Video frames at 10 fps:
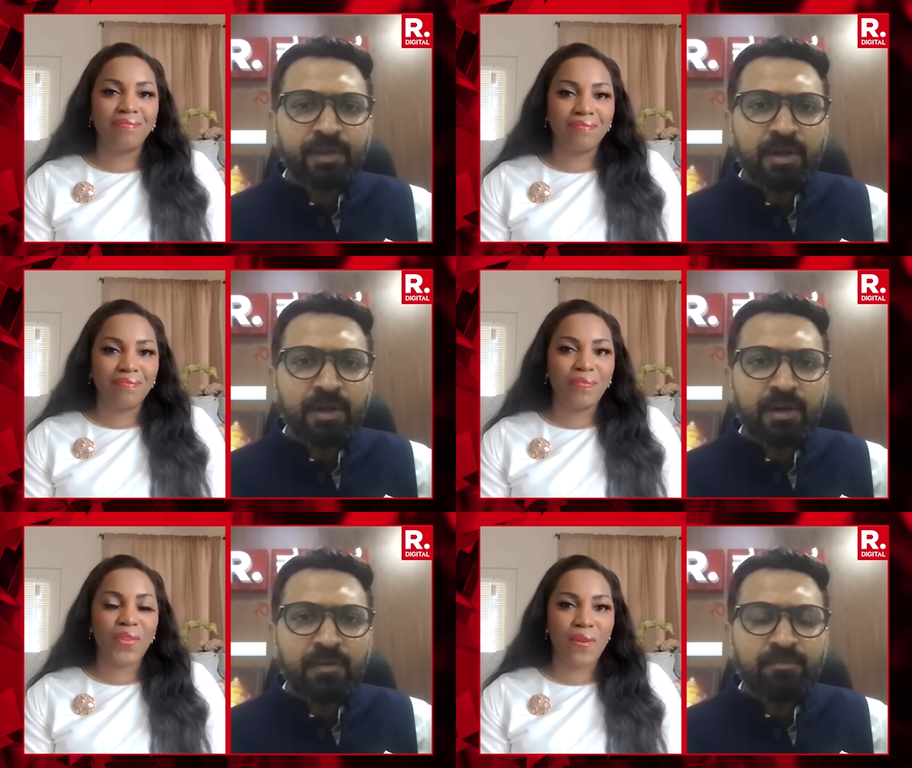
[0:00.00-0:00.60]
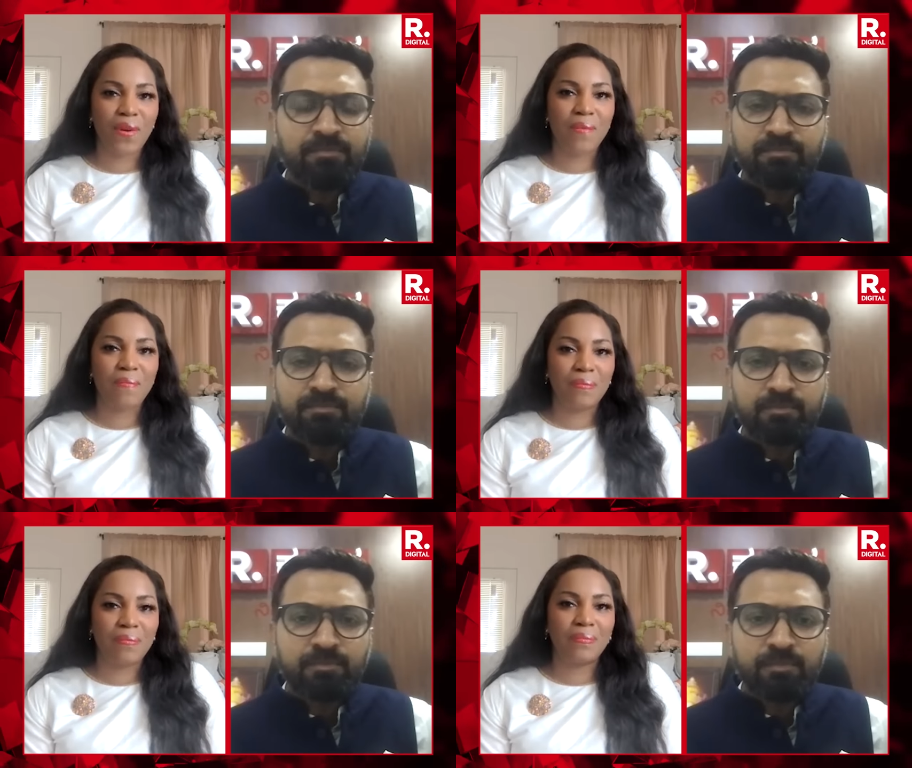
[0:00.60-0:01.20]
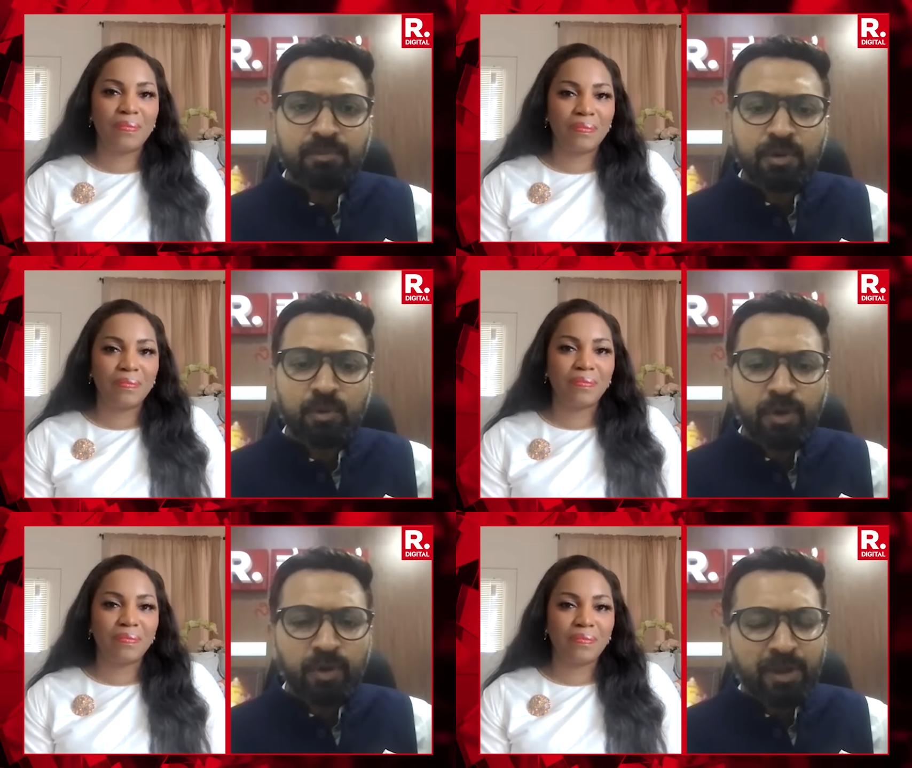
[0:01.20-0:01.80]
Speaker 1: Uh,
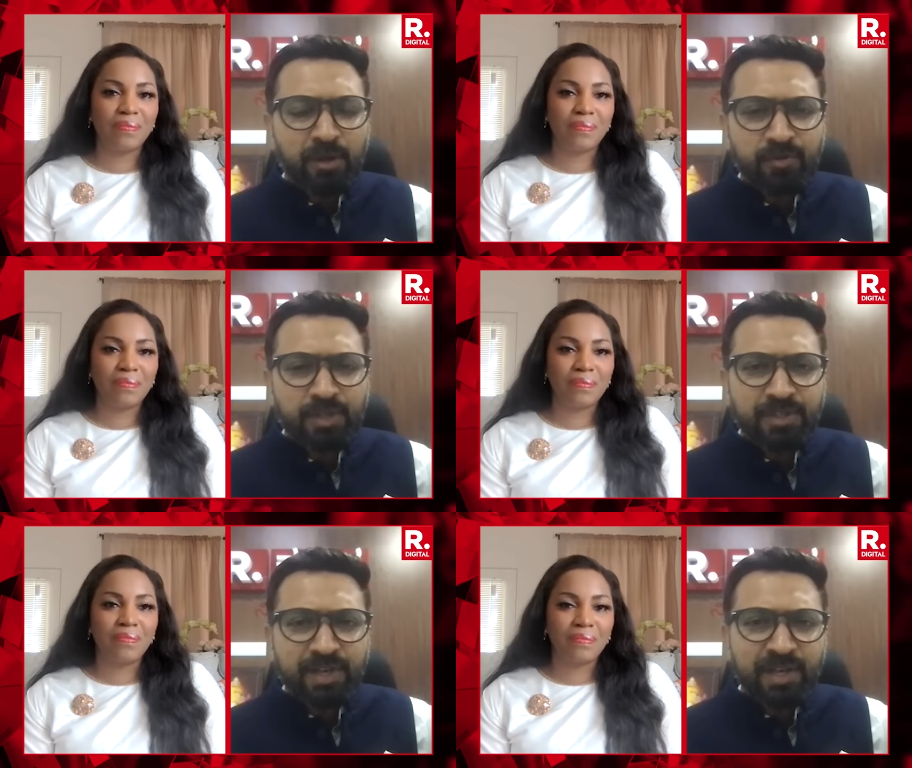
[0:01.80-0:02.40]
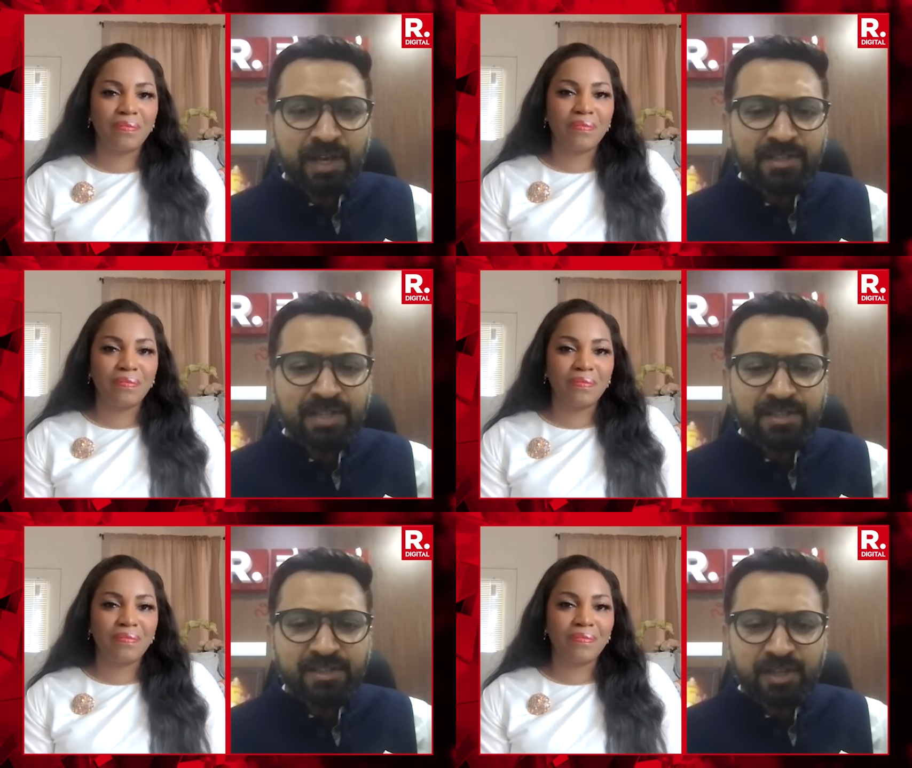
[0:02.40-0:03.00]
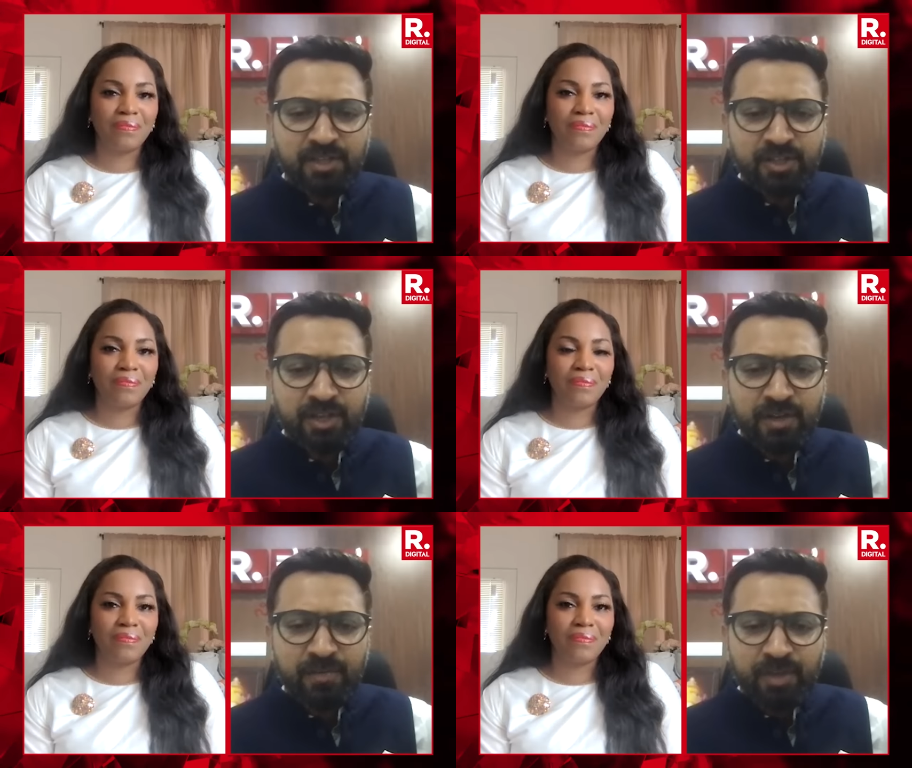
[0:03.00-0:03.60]
what do you make of such headlines and such
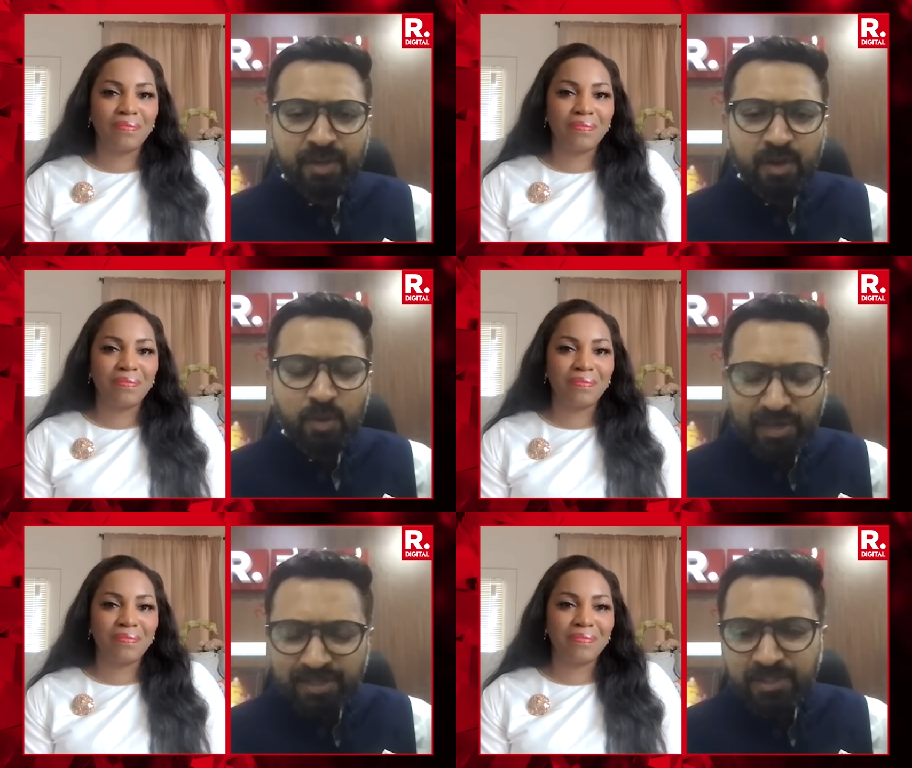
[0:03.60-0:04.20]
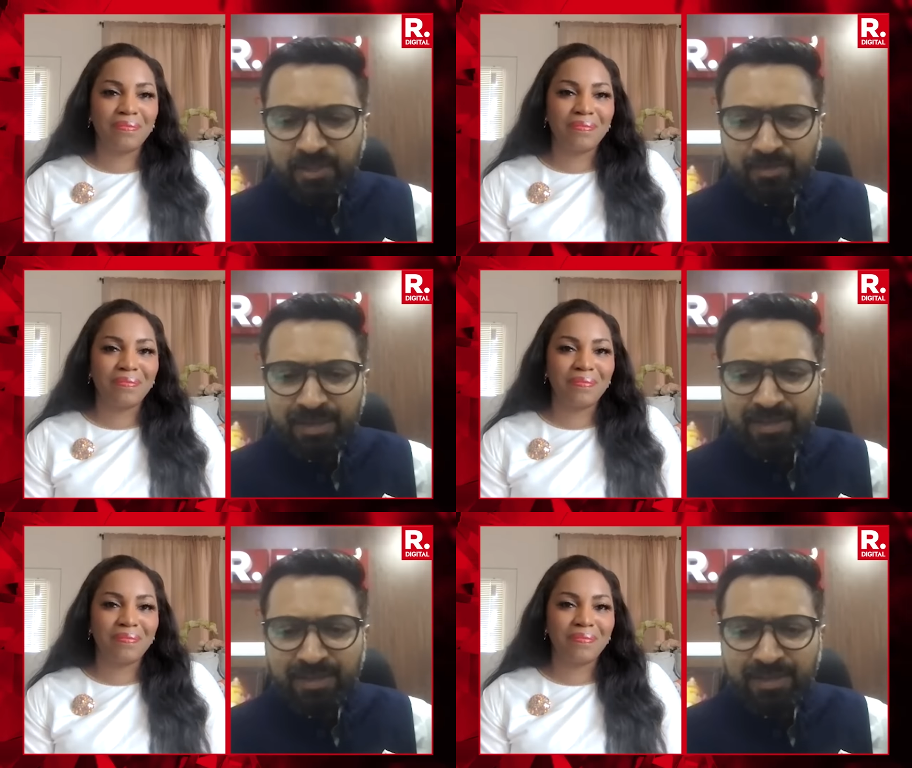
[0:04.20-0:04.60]
Western